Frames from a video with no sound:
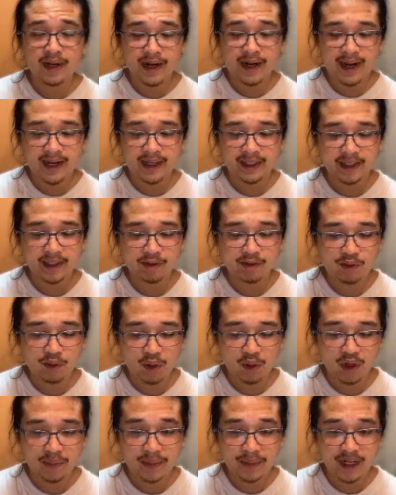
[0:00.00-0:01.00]

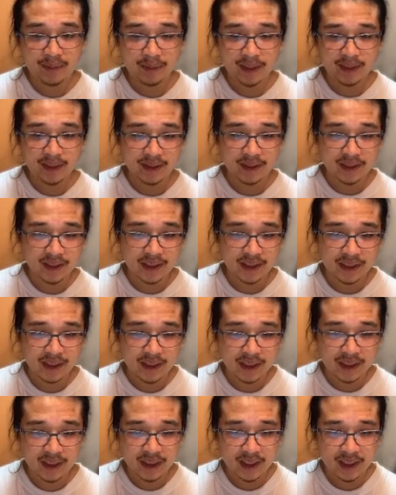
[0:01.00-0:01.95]
94 millimeters.